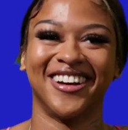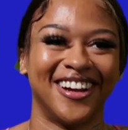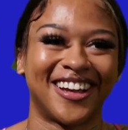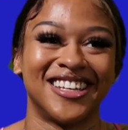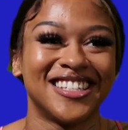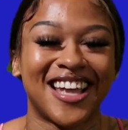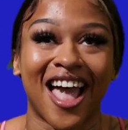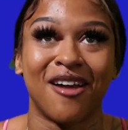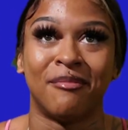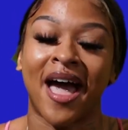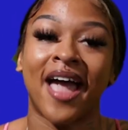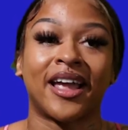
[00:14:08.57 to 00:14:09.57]
Because he got
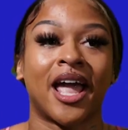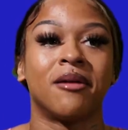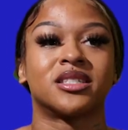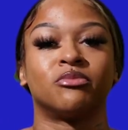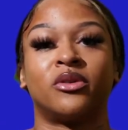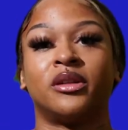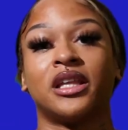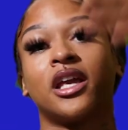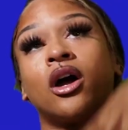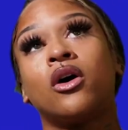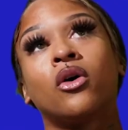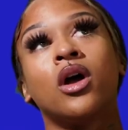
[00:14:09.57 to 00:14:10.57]
mad games. When
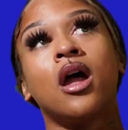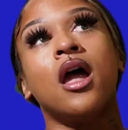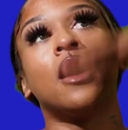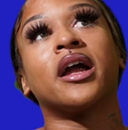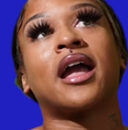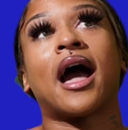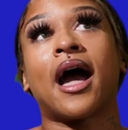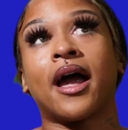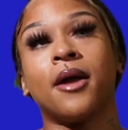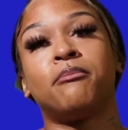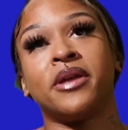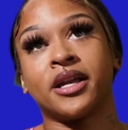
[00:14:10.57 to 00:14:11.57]
Leo
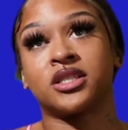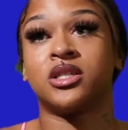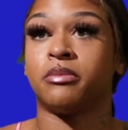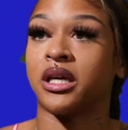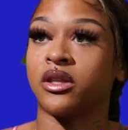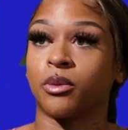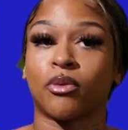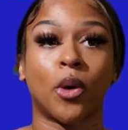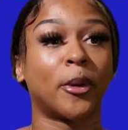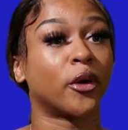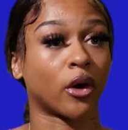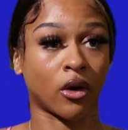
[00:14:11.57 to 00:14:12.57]
got picked to be the
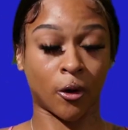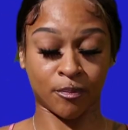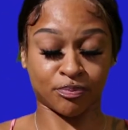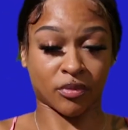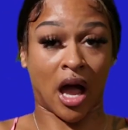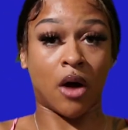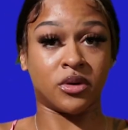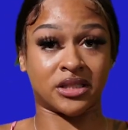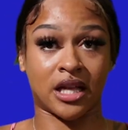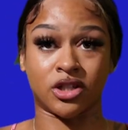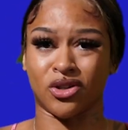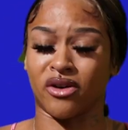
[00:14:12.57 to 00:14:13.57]
promo girl, I was
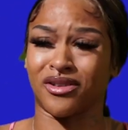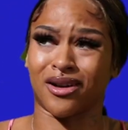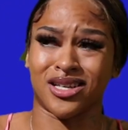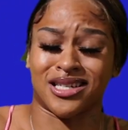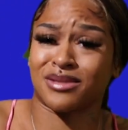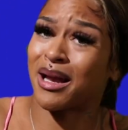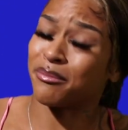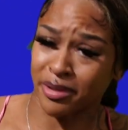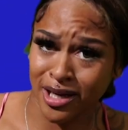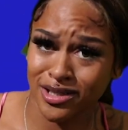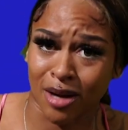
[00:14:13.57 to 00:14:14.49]
allowed to go over there because that's my bitch.